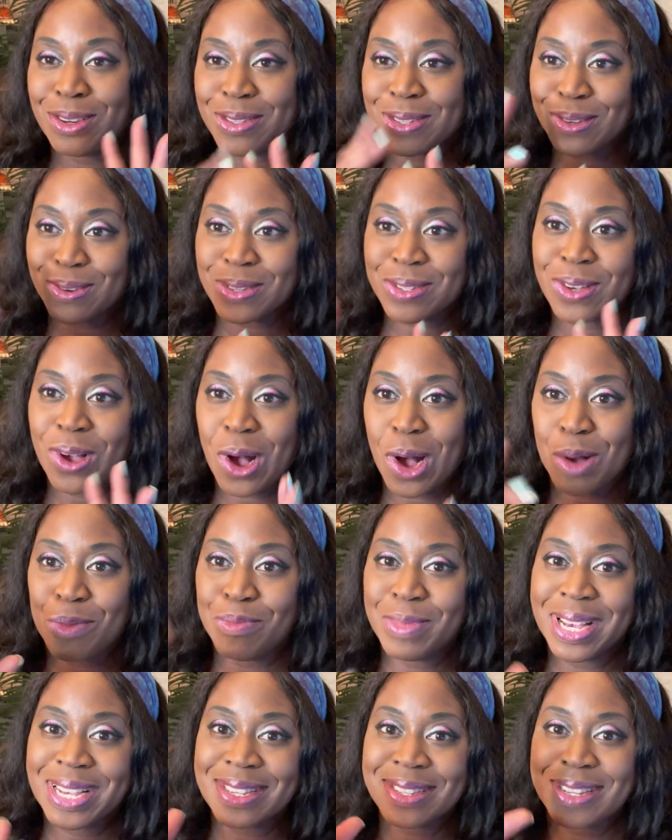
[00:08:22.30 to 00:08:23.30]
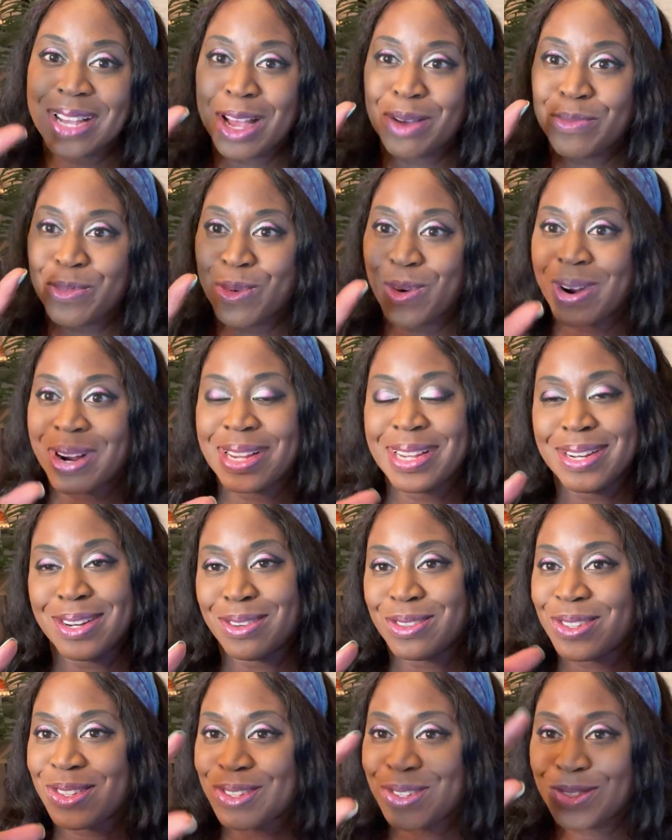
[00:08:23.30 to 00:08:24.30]
so it's all mixed up, or
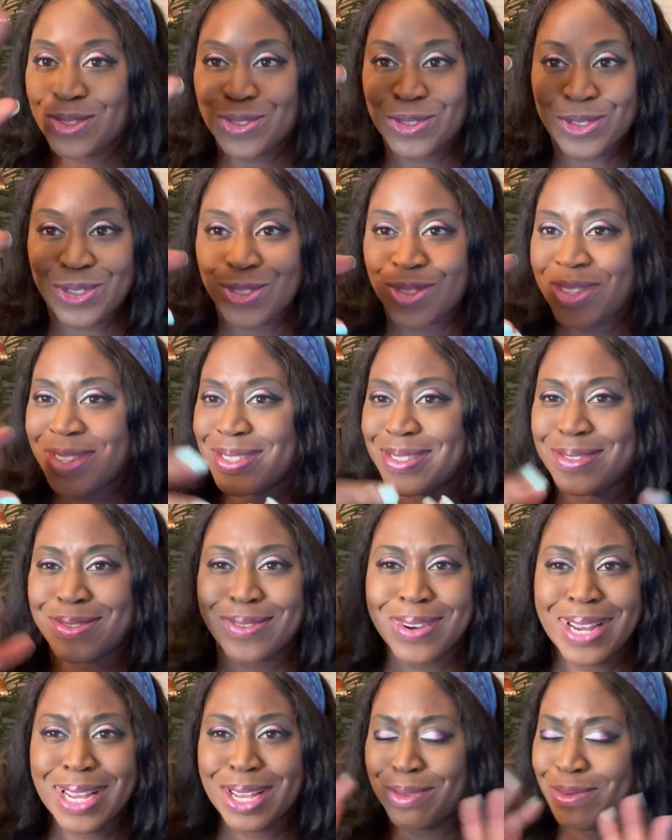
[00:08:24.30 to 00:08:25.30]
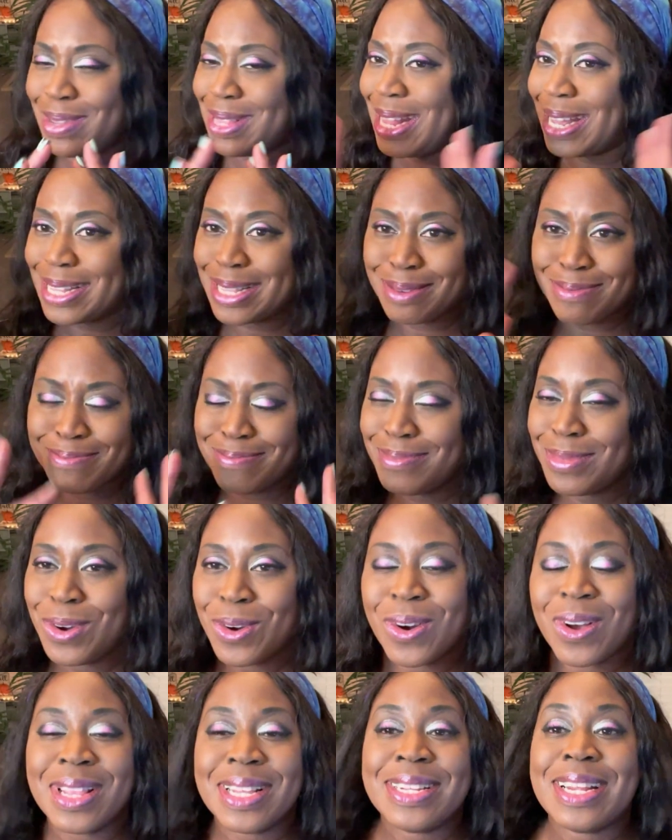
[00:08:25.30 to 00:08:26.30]
just drink it with like the
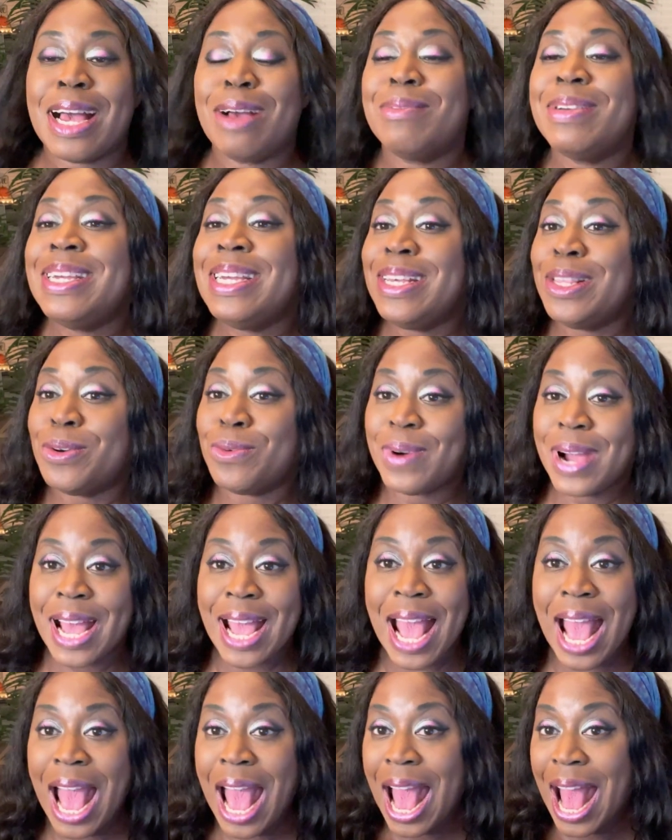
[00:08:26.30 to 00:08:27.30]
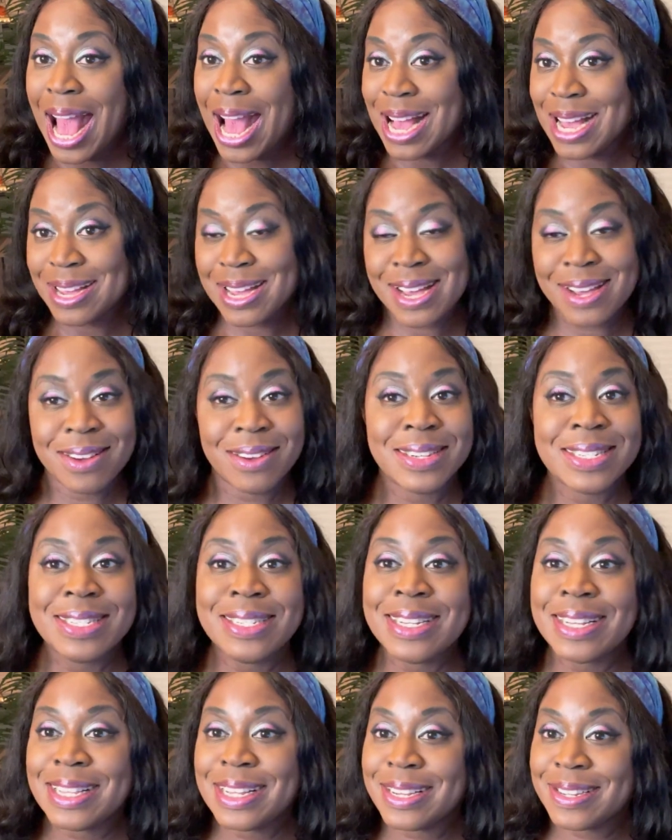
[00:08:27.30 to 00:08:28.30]
milk on the top. Either way,
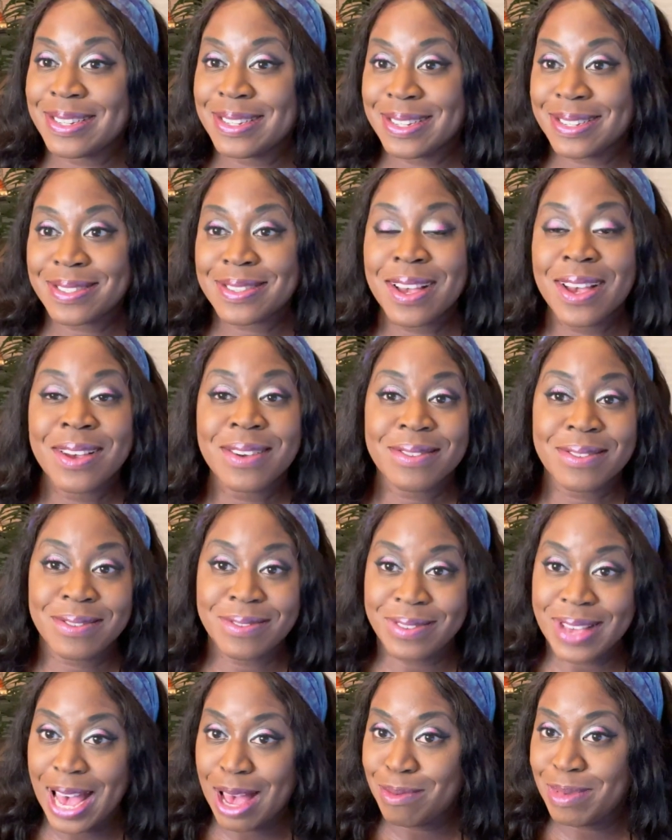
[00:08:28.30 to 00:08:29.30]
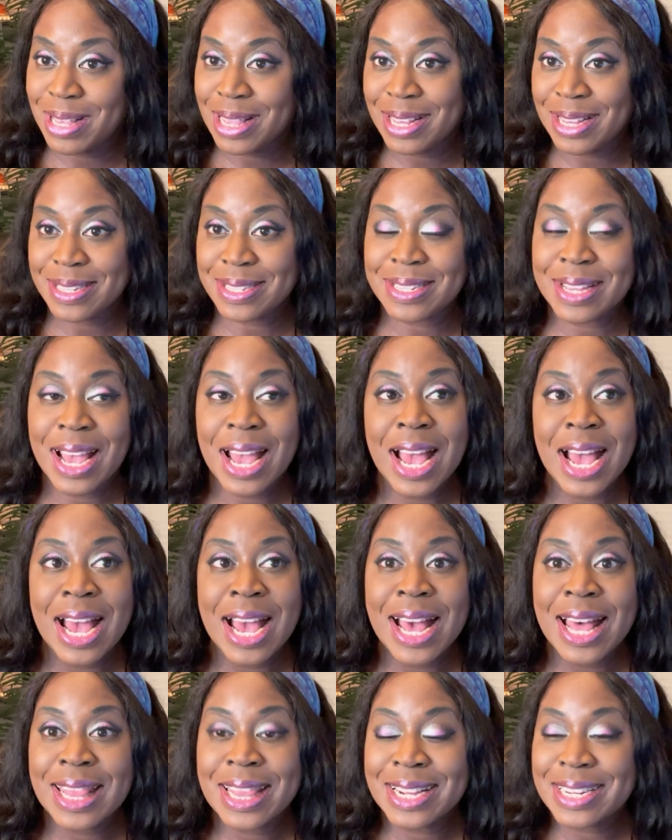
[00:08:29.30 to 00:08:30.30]
delicious, fabulous.
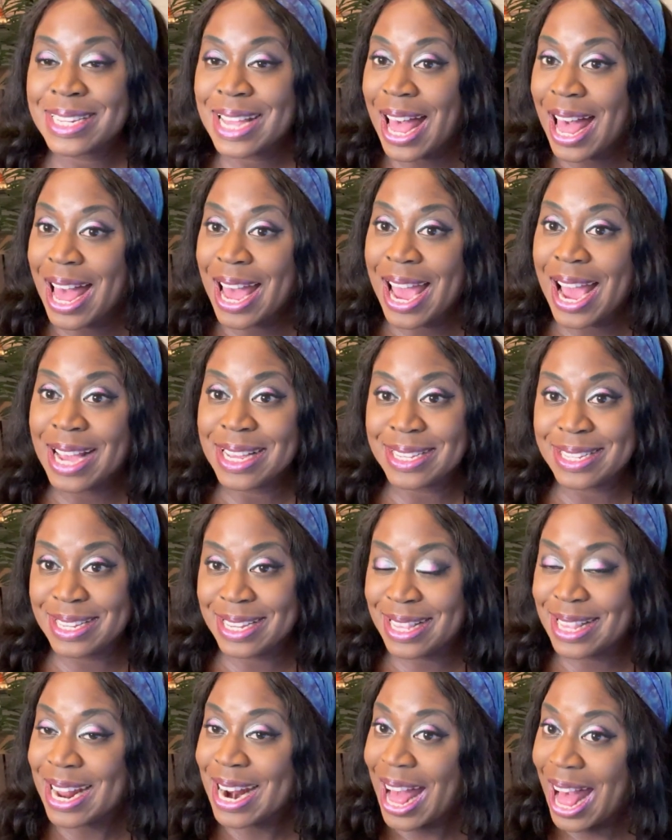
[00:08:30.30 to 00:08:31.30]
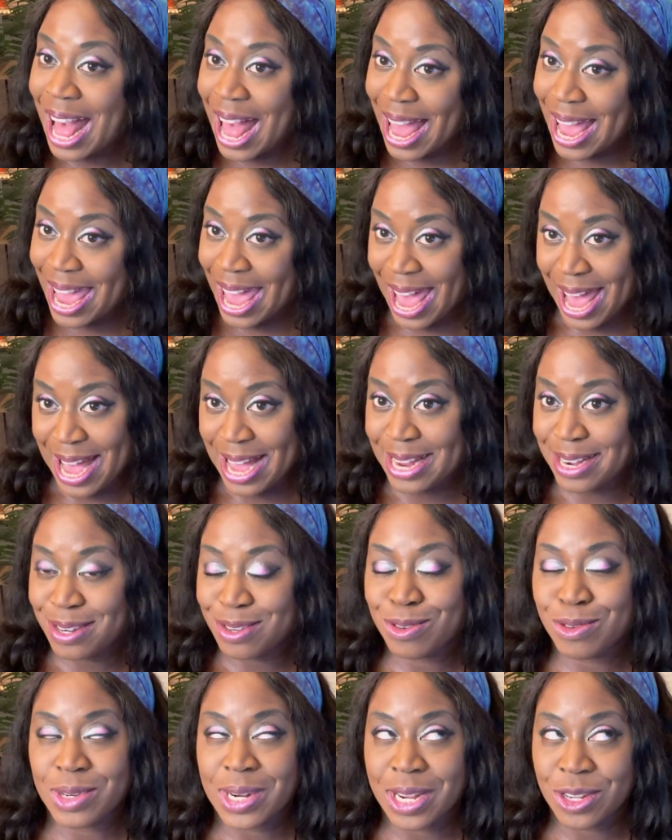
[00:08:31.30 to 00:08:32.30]
The Thai iced tea that I had,
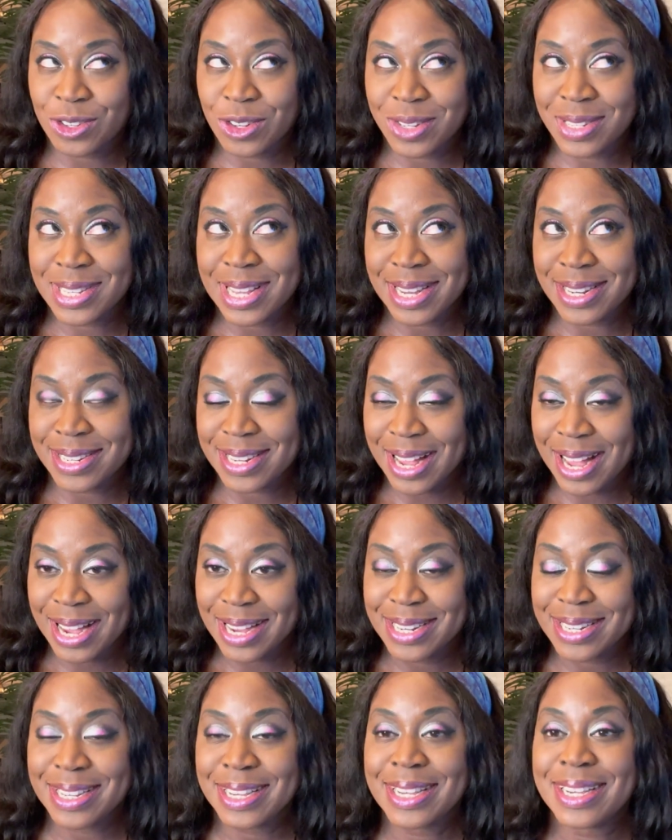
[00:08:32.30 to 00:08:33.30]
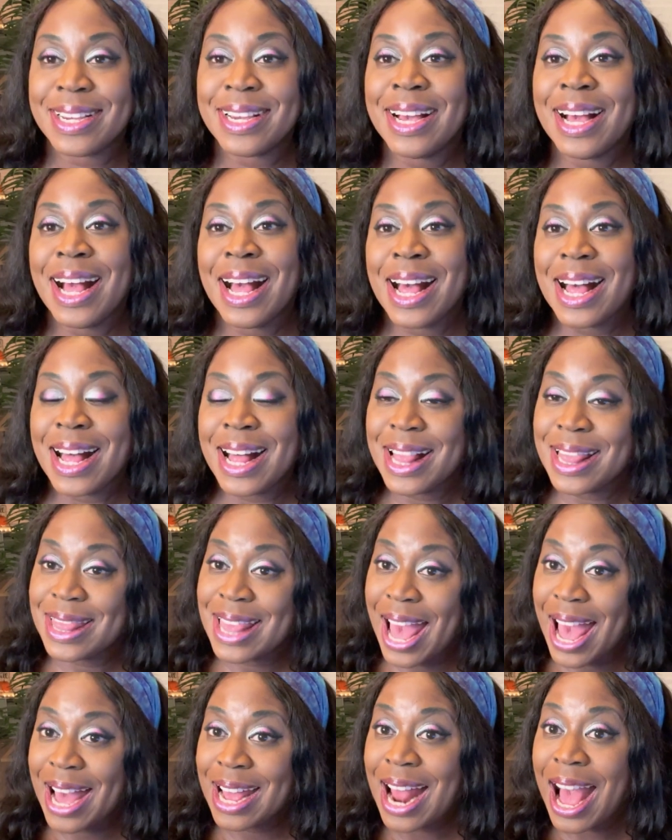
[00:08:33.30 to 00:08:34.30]
or I should say Thai tea,
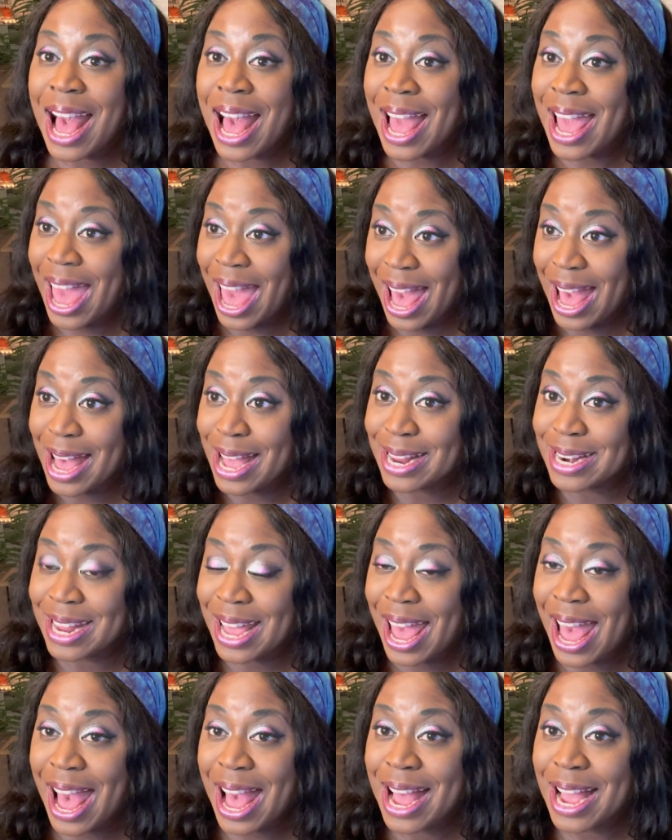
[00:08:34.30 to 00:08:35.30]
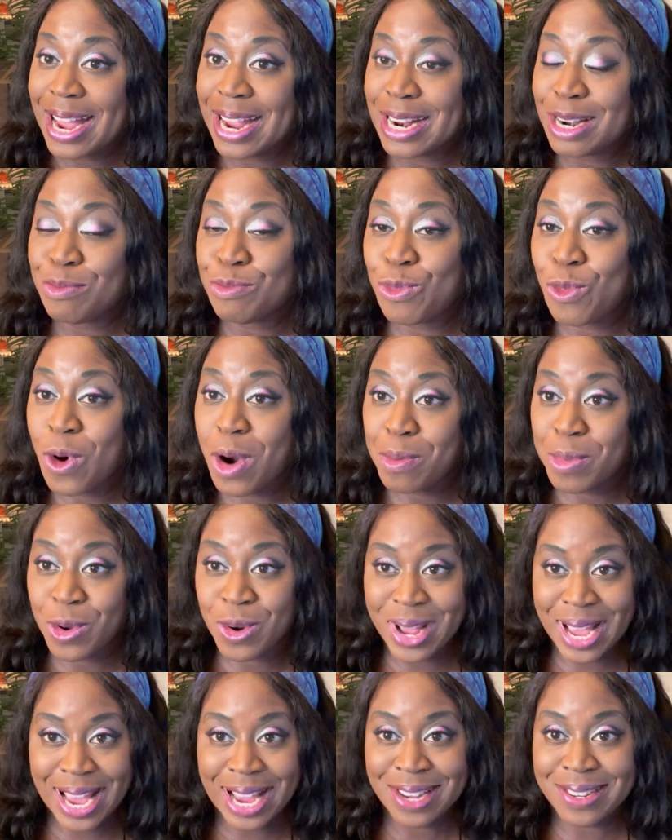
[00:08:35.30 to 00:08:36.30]
that I had at
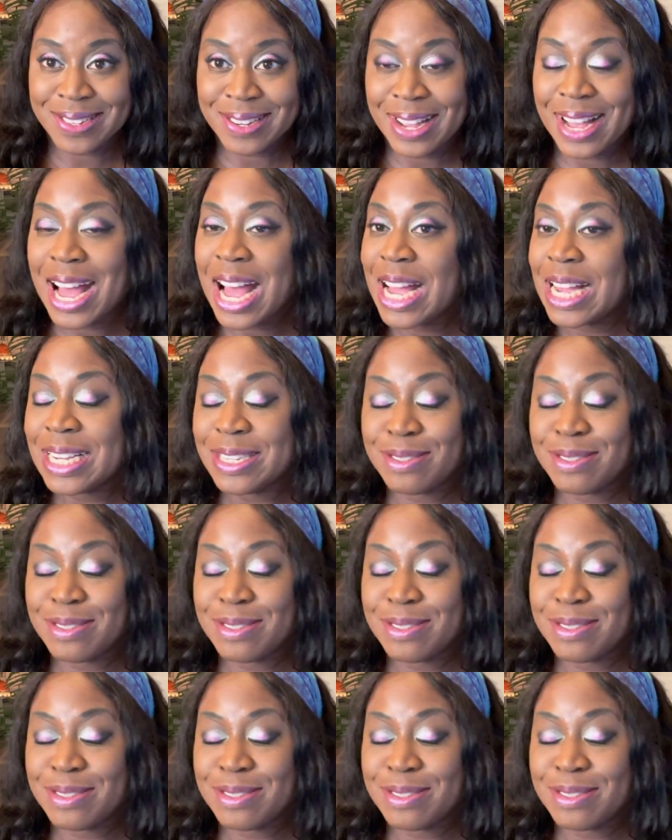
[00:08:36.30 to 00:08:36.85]
Morimoto Asia,